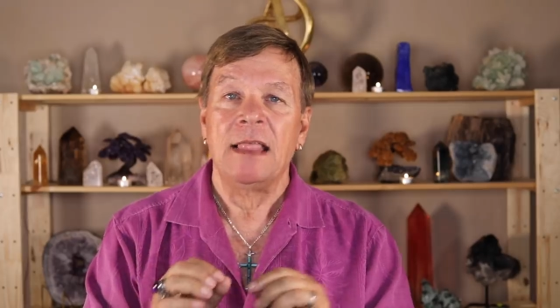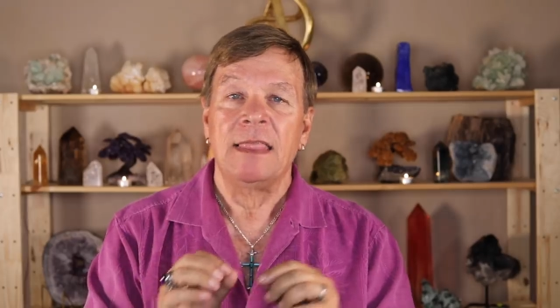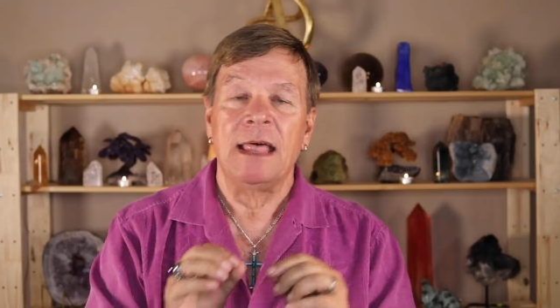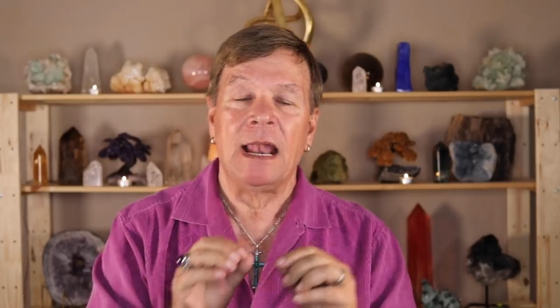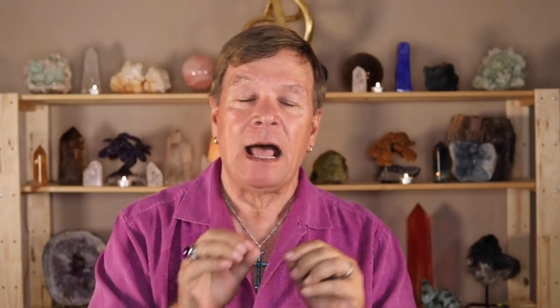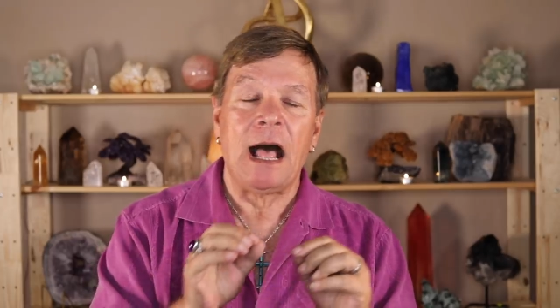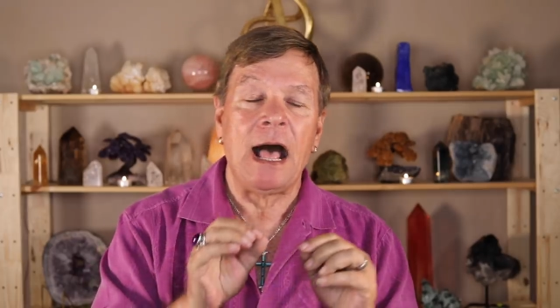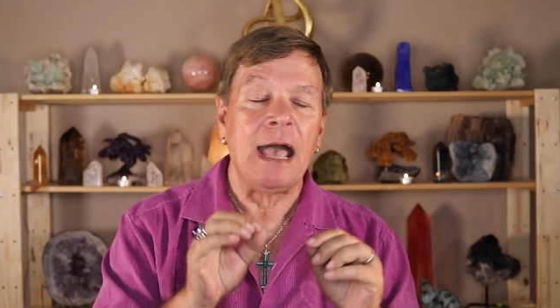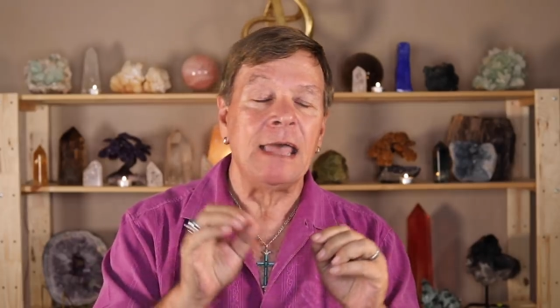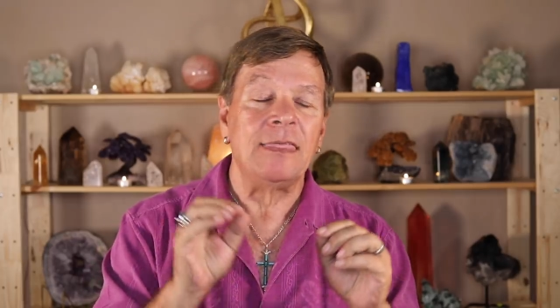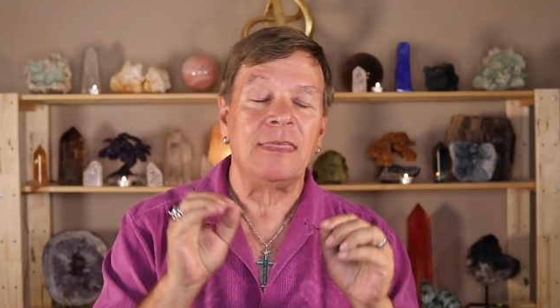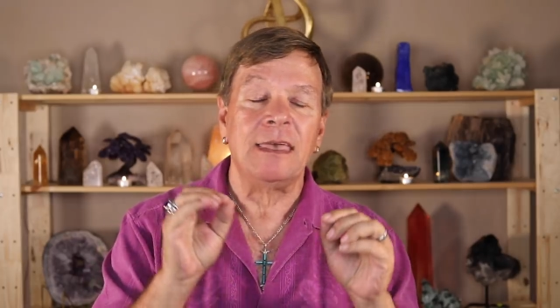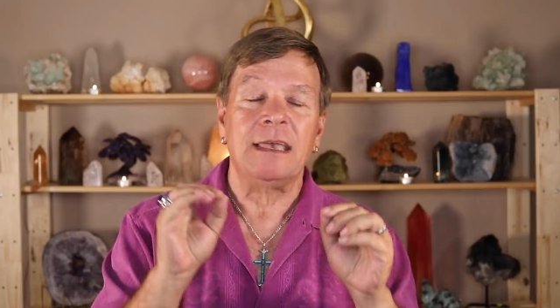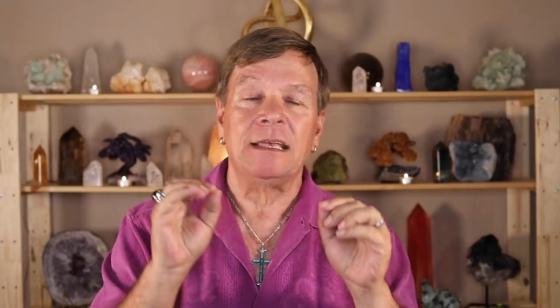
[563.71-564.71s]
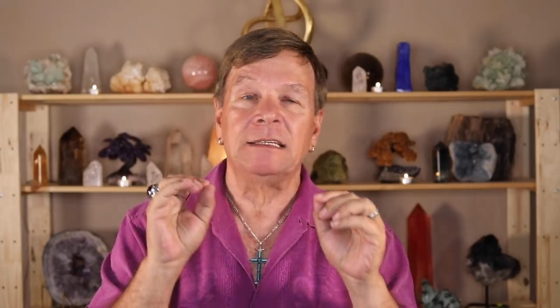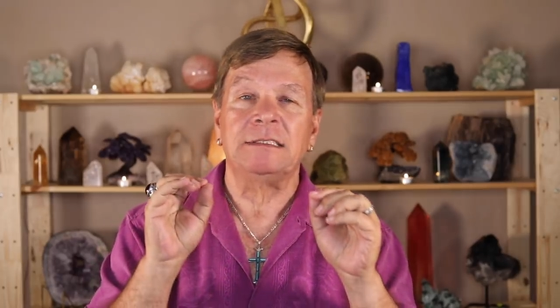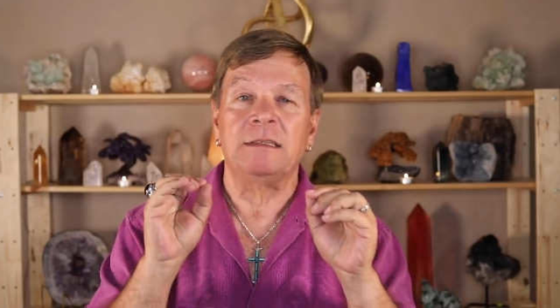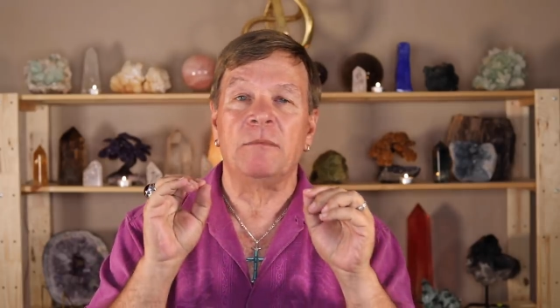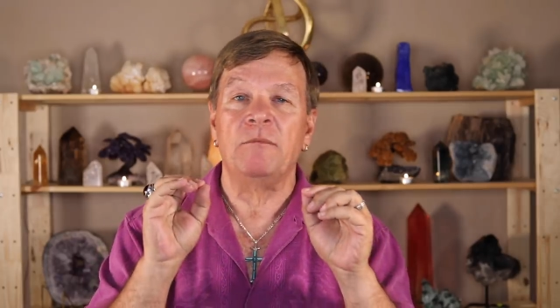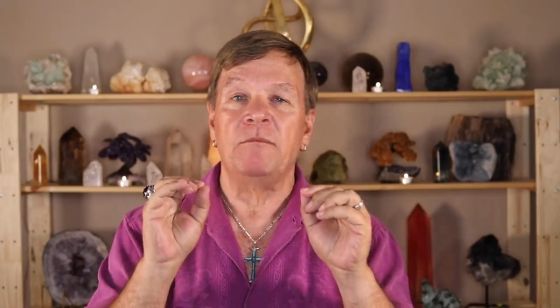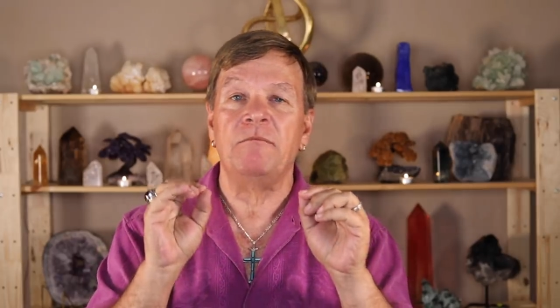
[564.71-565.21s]
that I think
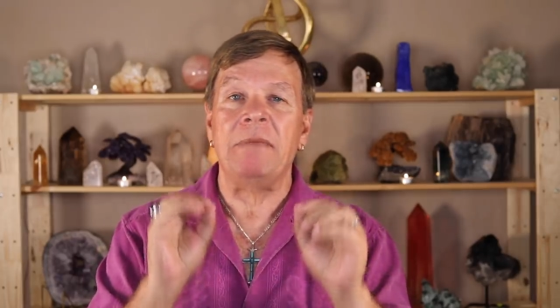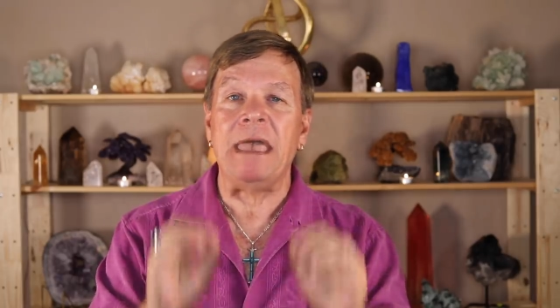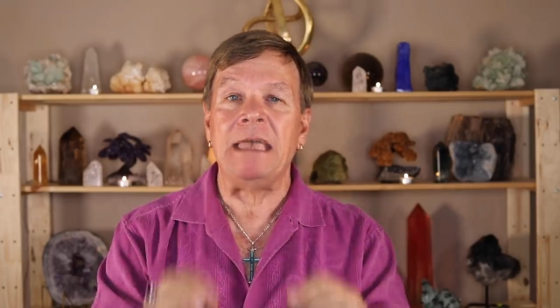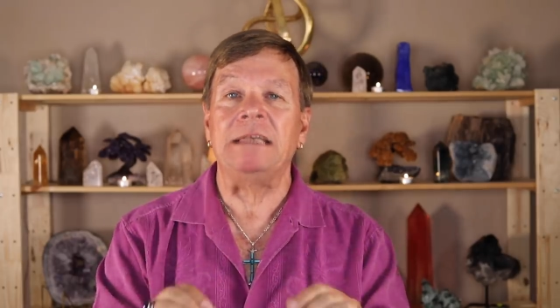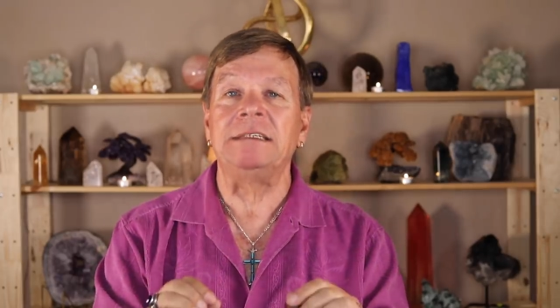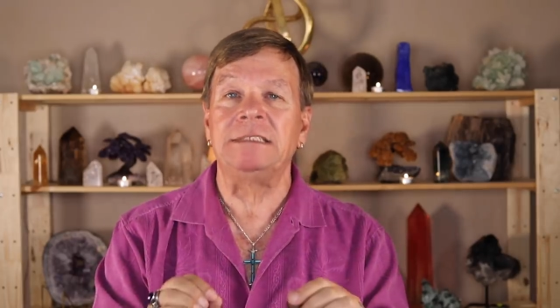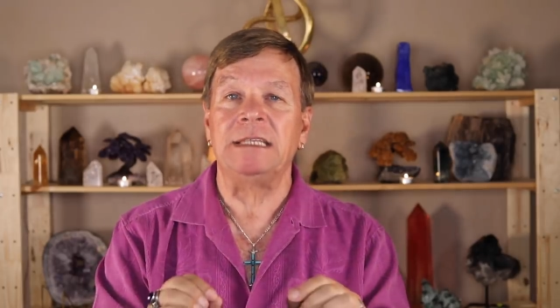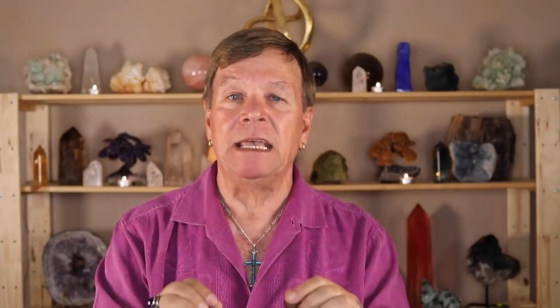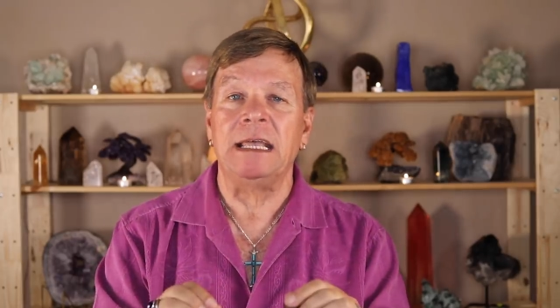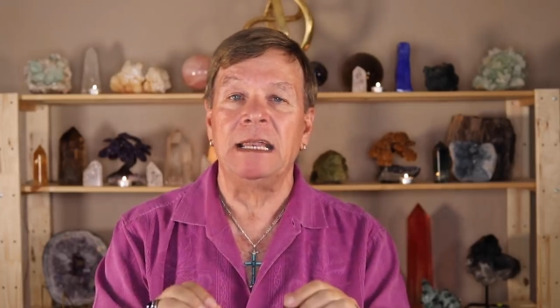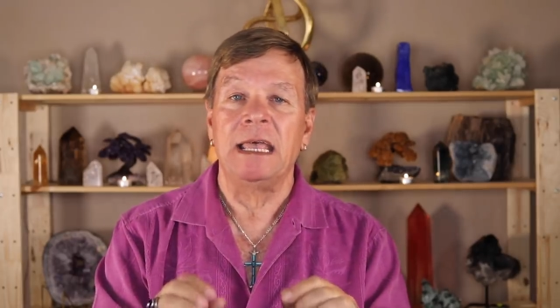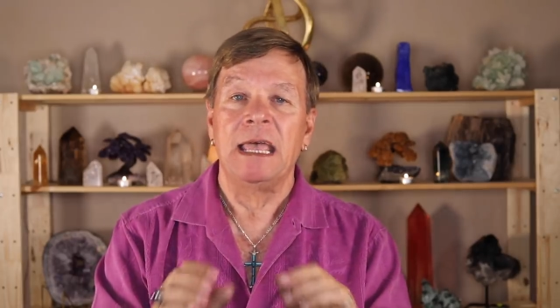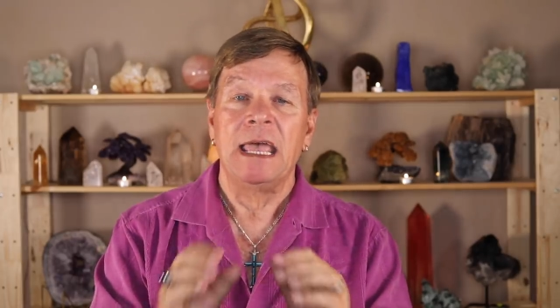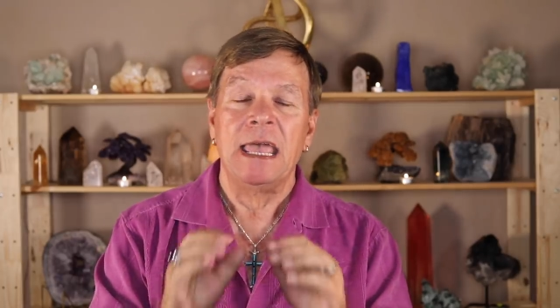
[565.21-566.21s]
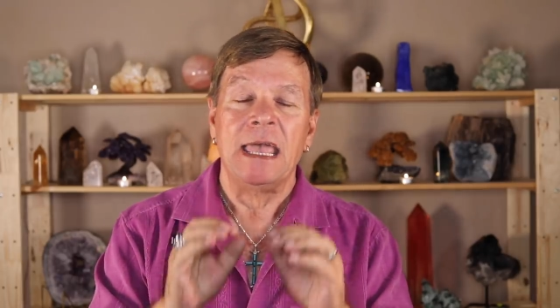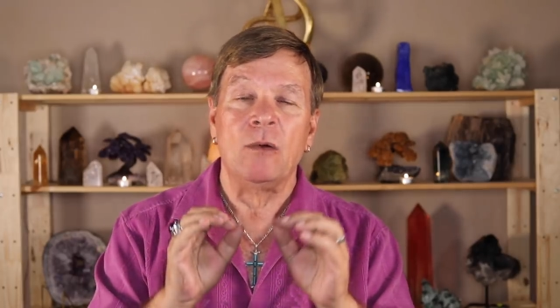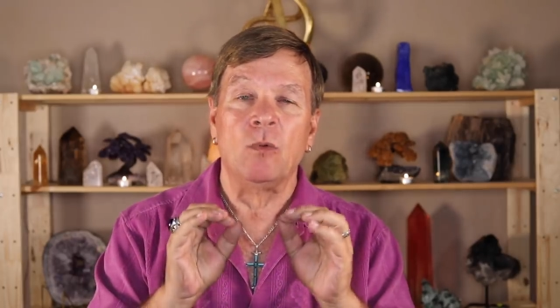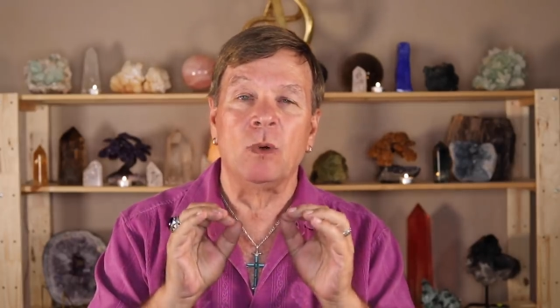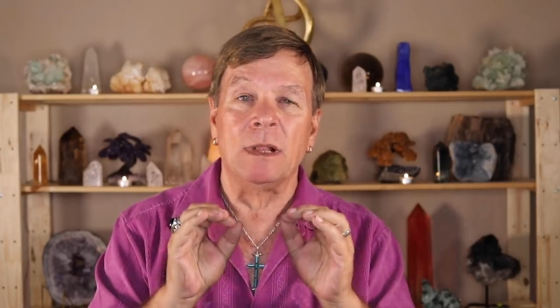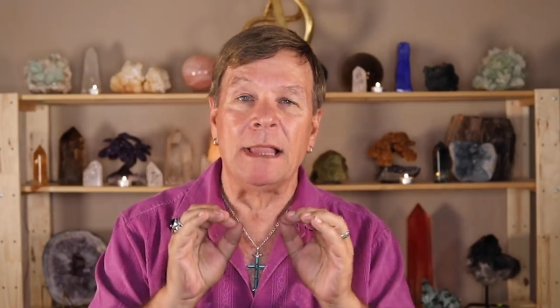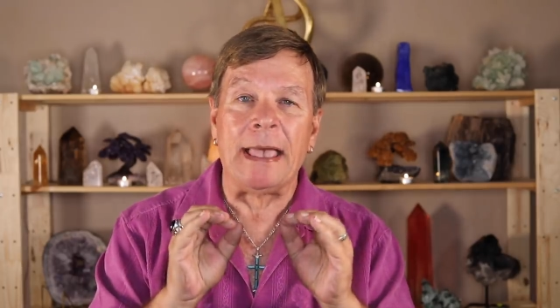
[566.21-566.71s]
is amazing. It
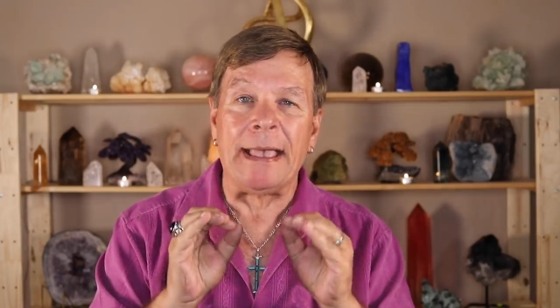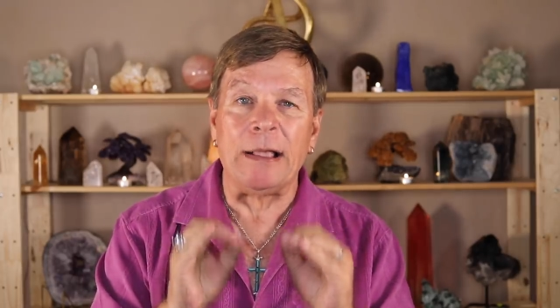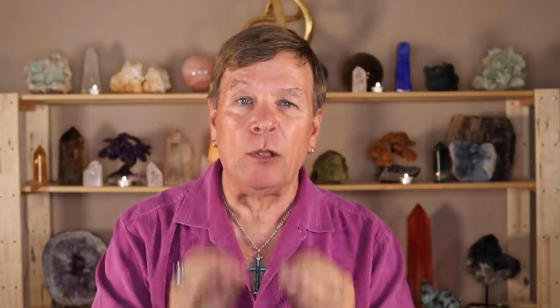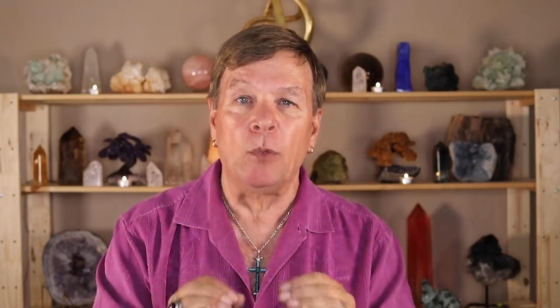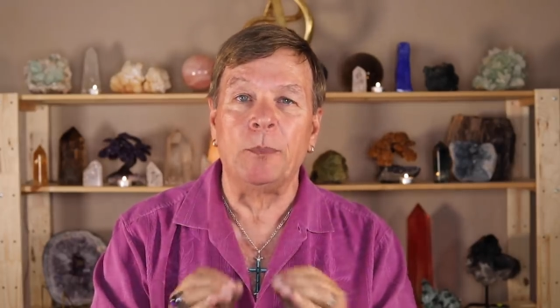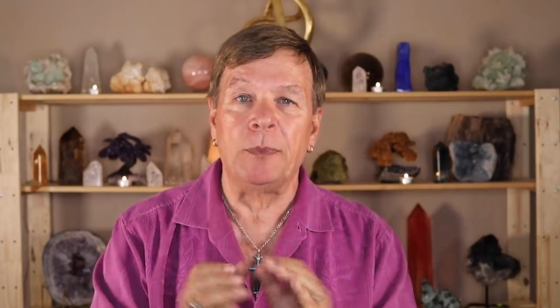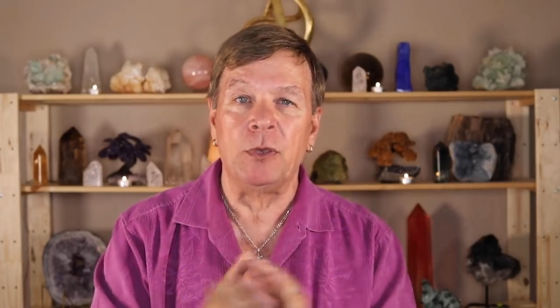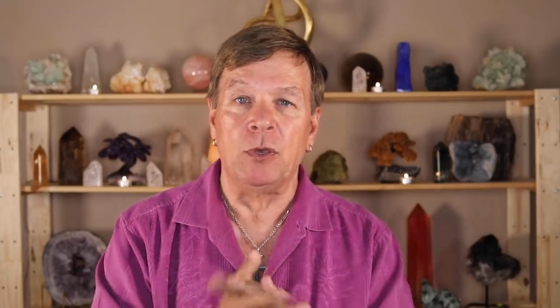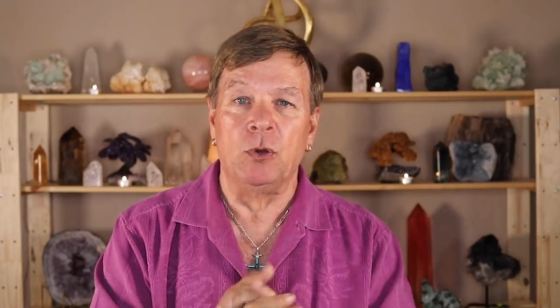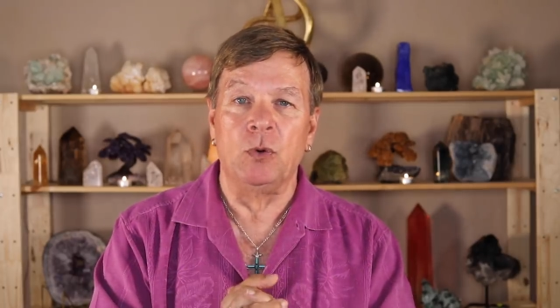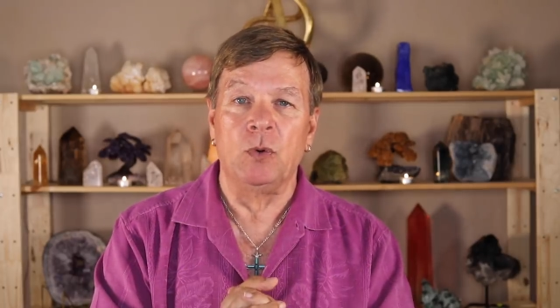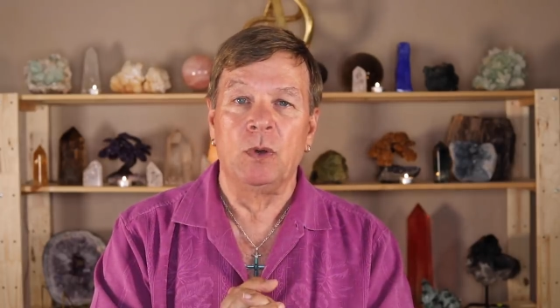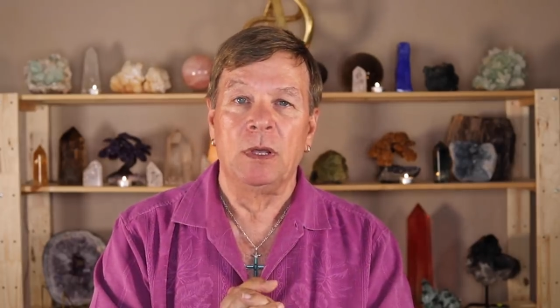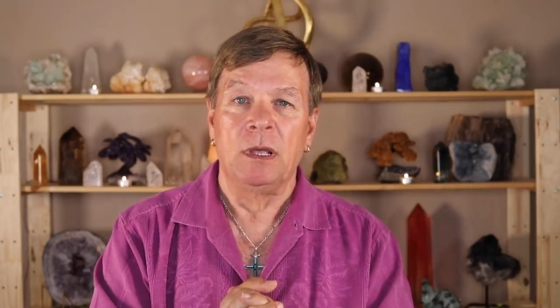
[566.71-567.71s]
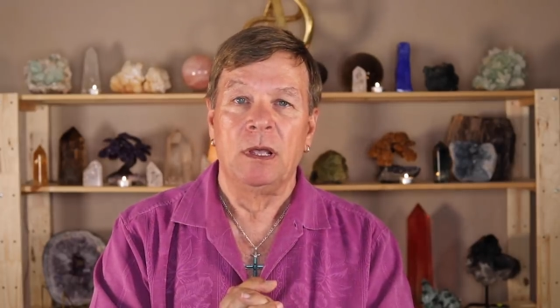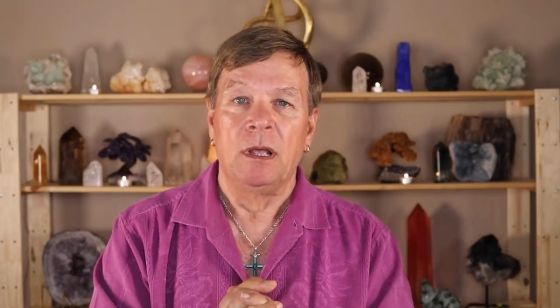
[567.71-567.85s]
will help you